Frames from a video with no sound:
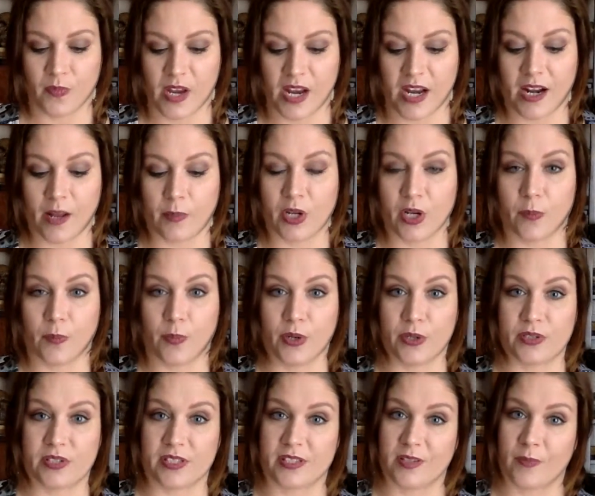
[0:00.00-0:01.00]
And I'm going to
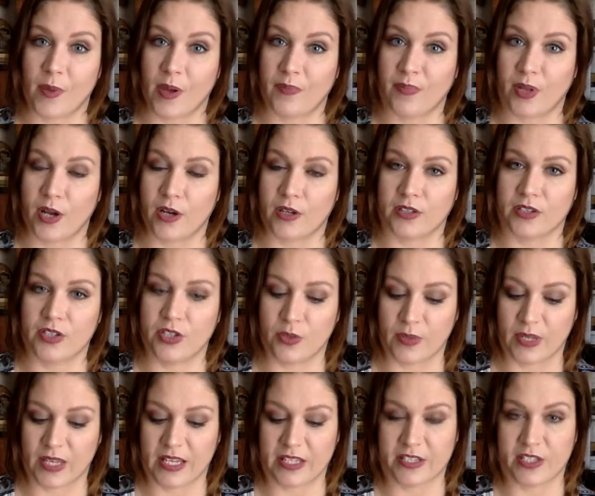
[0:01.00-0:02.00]
post this in my blog too
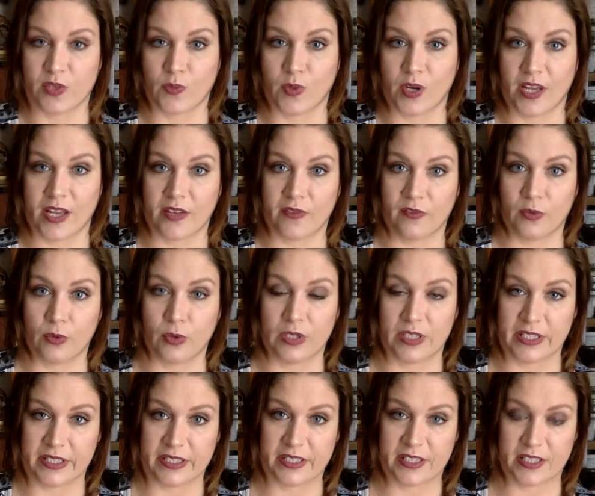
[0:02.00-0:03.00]
in case you want a full
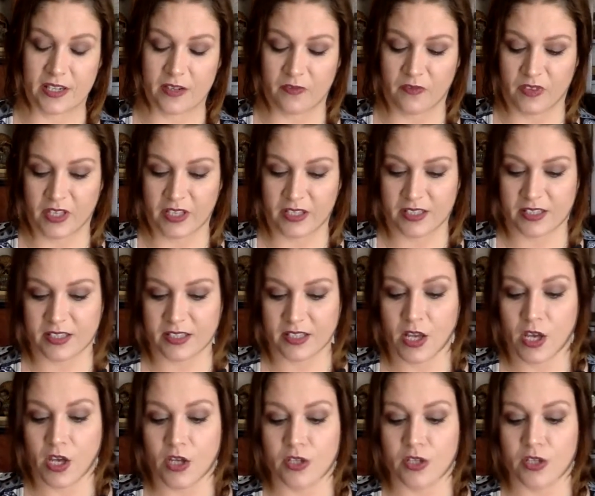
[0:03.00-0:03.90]
list of this.